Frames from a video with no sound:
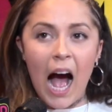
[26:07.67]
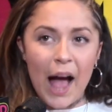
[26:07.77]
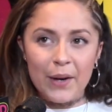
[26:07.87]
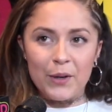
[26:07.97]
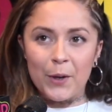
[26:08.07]

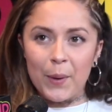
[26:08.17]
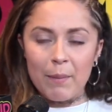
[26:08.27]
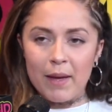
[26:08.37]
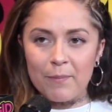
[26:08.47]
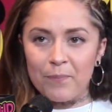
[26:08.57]
I don't know.
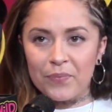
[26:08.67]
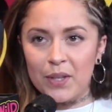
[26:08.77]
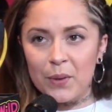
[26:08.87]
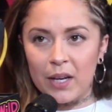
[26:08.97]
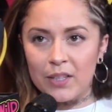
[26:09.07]
I mean,
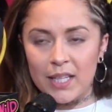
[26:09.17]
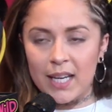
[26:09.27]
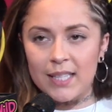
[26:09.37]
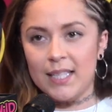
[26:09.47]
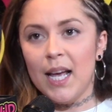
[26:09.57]
who cares, I
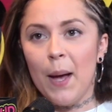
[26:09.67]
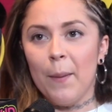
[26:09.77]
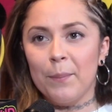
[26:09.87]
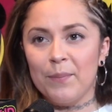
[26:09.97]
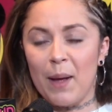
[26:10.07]
guess.
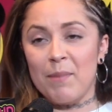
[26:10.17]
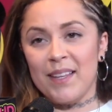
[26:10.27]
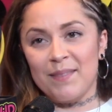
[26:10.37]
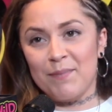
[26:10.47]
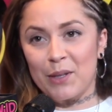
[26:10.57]
I
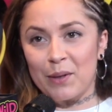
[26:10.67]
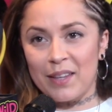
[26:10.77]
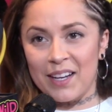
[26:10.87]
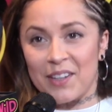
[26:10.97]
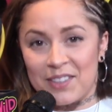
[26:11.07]
mean, the
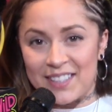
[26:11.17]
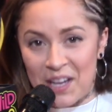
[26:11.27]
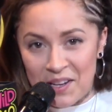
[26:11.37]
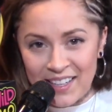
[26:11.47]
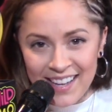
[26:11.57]
earth cares.
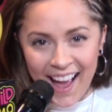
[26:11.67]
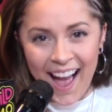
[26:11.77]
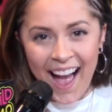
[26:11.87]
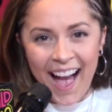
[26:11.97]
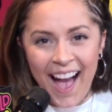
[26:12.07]

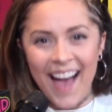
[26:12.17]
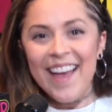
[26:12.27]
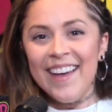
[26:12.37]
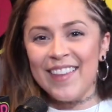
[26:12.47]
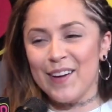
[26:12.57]

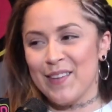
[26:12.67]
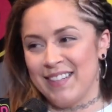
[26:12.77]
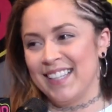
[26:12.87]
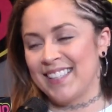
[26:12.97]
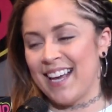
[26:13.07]
The
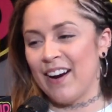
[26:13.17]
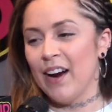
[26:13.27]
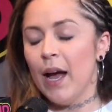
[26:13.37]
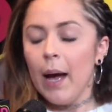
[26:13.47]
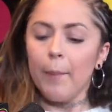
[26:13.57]
earth does
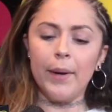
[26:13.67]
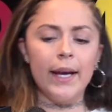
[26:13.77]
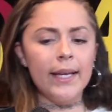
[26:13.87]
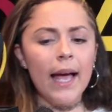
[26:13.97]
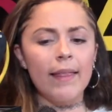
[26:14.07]
care.
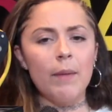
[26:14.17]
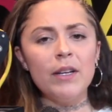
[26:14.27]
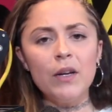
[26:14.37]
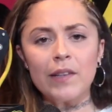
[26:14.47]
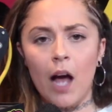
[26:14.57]
But yeah, let
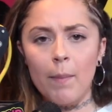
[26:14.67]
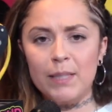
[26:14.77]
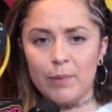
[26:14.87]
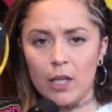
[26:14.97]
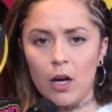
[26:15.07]
me know in the
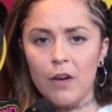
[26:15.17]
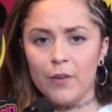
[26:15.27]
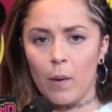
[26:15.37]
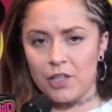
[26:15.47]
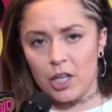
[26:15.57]
comments below
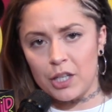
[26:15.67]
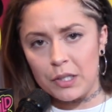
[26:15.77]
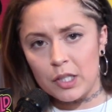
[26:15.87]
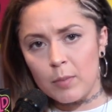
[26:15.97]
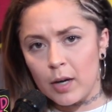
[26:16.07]
if you're watching on
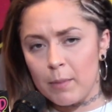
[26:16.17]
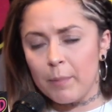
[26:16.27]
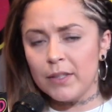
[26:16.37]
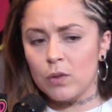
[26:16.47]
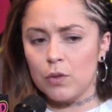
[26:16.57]
YouTube or hit
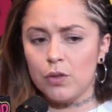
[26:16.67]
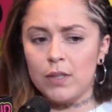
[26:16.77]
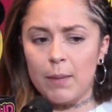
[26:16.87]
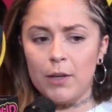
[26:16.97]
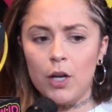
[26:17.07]
me up on
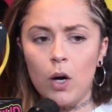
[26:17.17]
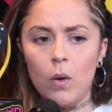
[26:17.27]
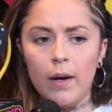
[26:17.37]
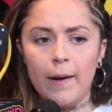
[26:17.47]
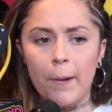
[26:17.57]
socials. Let me
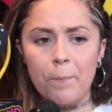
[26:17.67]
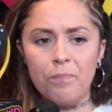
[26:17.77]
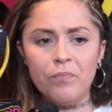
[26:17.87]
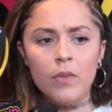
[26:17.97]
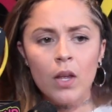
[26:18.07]

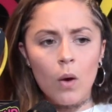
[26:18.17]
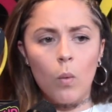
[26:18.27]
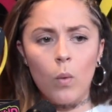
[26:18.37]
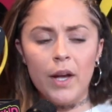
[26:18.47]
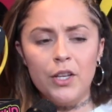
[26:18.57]
know
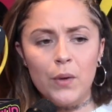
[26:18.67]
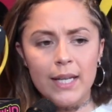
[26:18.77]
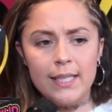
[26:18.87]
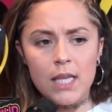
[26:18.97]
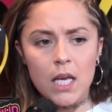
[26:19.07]
what you
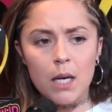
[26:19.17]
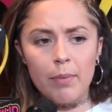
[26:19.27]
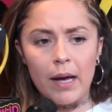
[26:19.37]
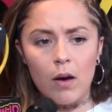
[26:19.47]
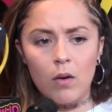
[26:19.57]
guys think
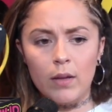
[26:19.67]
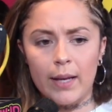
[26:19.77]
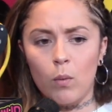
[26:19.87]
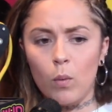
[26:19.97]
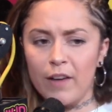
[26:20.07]
about,
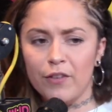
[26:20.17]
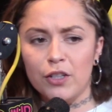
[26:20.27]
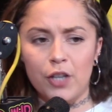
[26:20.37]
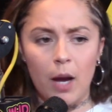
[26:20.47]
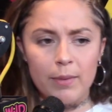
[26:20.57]
like, if
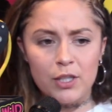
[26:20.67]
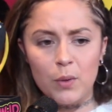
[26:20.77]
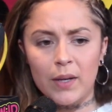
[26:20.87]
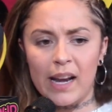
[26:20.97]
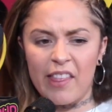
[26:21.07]
your job is
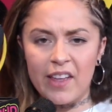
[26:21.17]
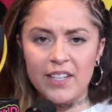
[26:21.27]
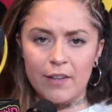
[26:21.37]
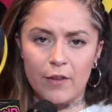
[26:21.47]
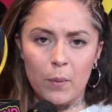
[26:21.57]
doing anything
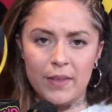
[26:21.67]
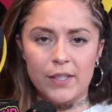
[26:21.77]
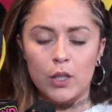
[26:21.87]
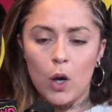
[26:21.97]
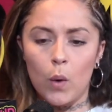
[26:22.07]
different with
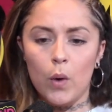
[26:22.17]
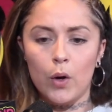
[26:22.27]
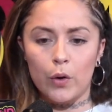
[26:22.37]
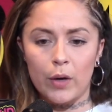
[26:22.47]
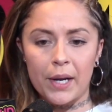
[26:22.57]
this Go
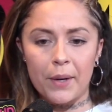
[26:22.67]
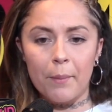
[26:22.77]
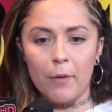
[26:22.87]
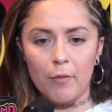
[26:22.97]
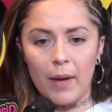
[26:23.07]
Green
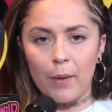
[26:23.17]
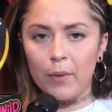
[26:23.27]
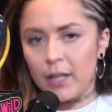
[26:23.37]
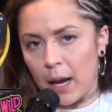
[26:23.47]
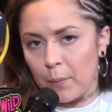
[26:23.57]

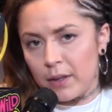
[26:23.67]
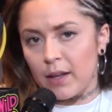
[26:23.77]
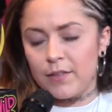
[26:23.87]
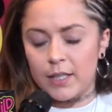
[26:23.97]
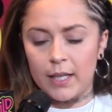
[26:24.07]
movement. I would
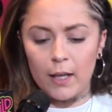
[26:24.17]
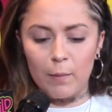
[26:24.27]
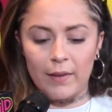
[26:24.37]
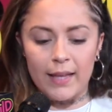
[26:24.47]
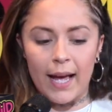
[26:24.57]
love to hear
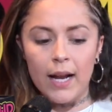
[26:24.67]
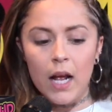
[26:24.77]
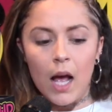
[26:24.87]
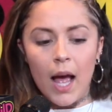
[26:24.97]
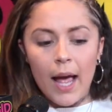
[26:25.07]
about that.
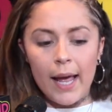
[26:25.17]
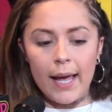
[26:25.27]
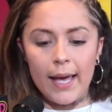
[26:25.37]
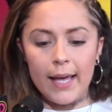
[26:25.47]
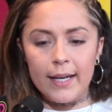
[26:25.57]

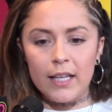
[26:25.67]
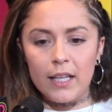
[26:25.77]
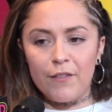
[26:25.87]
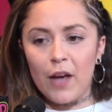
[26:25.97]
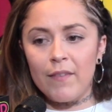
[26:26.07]
And
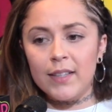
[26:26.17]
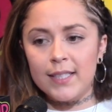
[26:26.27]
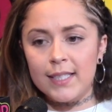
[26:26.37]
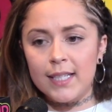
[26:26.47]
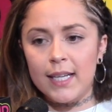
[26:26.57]
if you haven't
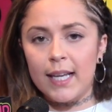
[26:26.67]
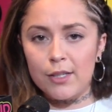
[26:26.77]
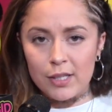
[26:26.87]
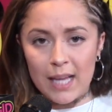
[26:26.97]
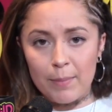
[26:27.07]
listened to
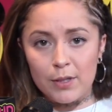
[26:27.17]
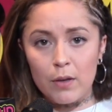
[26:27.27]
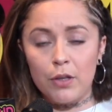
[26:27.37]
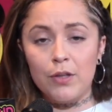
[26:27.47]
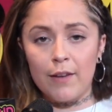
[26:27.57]
yesterday's
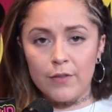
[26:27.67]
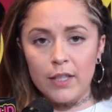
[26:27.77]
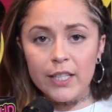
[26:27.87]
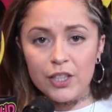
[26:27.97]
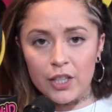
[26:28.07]
episode, you
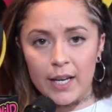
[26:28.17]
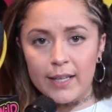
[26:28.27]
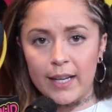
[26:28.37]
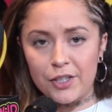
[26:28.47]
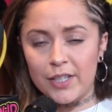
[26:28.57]
definitely
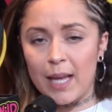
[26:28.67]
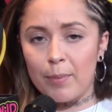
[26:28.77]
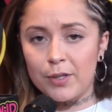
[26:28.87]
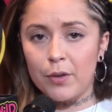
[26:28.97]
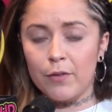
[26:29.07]
should. Yesterday's
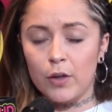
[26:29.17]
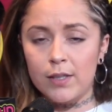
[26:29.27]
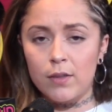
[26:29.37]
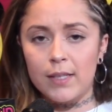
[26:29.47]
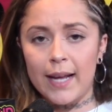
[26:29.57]
episode of
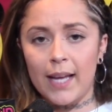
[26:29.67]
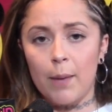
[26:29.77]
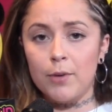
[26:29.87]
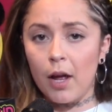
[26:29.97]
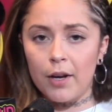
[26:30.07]
Crystal's
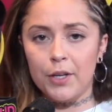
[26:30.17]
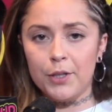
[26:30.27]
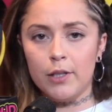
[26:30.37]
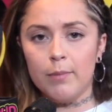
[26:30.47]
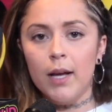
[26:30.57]
Nightcap, not on
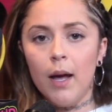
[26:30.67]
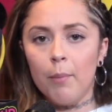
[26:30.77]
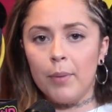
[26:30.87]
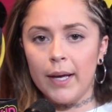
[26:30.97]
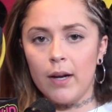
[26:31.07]
YouTube,
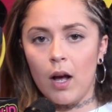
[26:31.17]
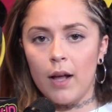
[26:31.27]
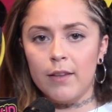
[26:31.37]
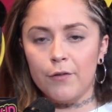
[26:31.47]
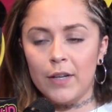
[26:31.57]
but
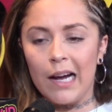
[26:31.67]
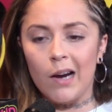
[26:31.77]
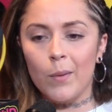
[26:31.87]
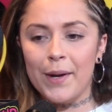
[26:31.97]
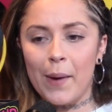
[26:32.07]
on the free
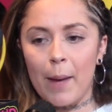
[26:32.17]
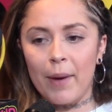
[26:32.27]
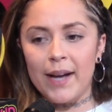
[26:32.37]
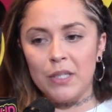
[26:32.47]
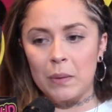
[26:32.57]
iHeartRadio app,
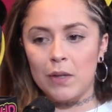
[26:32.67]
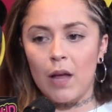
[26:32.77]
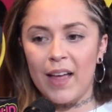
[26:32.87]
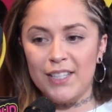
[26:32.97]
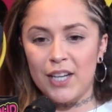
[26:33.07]
iTunes,
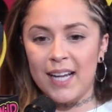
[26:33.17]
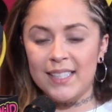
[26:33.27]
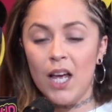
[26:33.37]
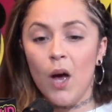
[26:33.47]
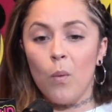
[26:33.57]
all that
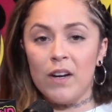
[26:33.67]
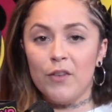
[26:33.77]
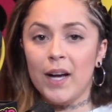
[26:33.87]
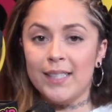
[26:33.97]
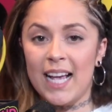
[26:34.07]
jazz. One
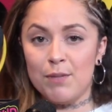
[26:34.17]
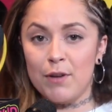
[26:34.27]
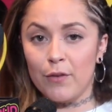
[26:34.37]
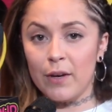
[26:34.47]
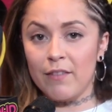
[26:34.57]
of you guys asked
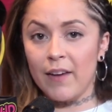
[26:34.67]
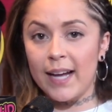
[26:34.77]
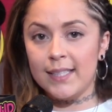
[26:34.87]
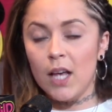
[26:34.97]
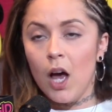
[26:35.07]
me for
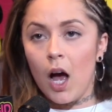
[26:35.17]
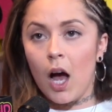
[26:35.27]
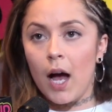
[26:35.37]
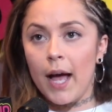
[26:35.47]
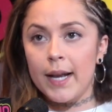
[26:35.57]
advice
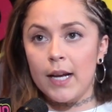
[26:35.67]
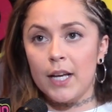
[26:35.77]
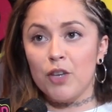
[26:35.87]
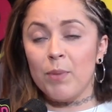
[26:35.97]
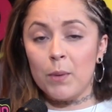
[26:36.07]
on
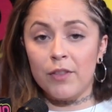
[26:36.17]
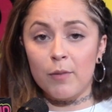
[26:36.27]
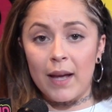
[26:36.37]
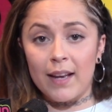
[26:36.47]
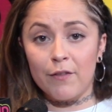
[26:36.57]
you've been with
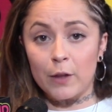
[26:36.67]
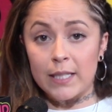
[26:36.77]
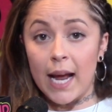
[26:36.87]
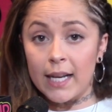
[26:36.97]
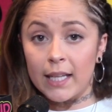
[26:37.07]
your man for
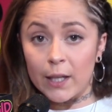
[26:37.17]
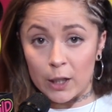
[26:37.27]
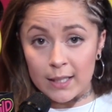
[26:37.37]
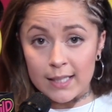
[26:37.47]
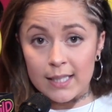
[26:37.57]
10
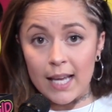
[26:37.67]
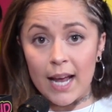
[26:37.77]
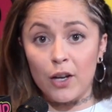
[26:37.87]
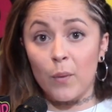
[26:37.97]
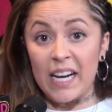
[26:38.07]
years
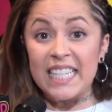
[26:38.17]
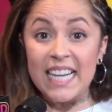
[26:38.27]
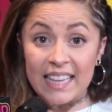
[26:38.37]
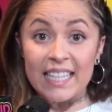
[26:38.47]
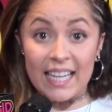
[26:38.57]
and you're ready to
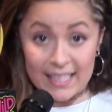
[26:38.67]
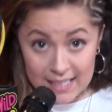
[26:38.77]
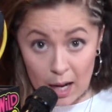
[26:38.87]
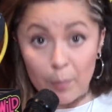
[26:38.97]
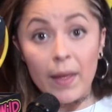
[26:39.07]
take the next
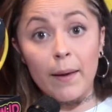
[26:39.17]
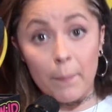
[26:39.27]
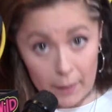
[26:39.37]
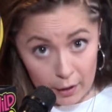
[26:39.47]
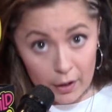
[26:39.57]
step, like
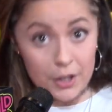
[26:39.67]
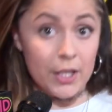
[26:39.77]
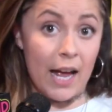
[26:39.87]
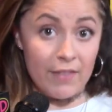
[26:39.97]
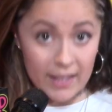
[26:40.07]
a marriage
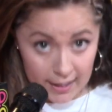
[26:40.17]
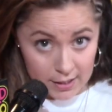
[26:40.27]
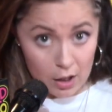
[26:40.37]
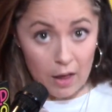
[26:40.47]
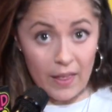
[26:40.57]
and having
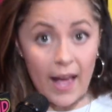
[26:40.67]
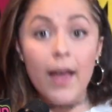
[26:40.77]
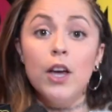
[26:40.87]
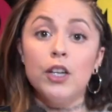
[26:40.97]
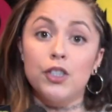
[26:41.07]
kids and all
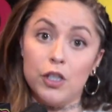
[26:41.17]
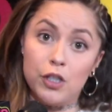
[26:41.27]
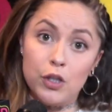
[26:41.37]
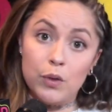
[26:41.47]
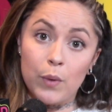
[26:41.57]
that.
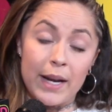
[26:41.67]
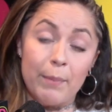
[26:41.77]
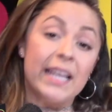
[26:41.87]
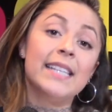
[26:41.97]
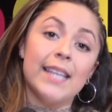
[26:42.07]
Should you, and
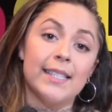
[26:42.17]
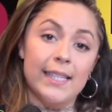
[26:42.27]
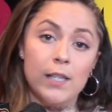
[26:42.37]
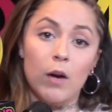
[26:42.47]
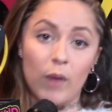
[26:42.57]
he says
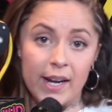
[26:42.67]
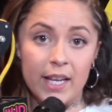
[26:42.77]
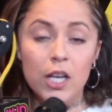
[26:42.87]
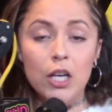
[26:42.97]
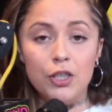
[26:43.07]
he's not
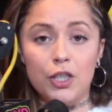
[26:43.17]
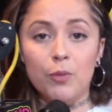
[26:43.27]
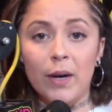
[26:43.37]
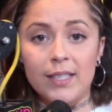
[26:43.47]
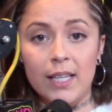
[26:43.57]
ready, should
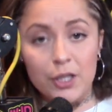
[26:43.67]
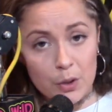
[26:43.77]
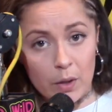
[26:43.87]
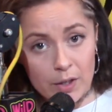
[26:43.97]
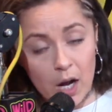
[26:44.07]
you press the
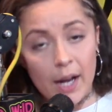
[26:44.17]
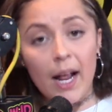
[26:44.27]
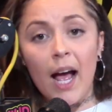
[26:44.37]
issue or not?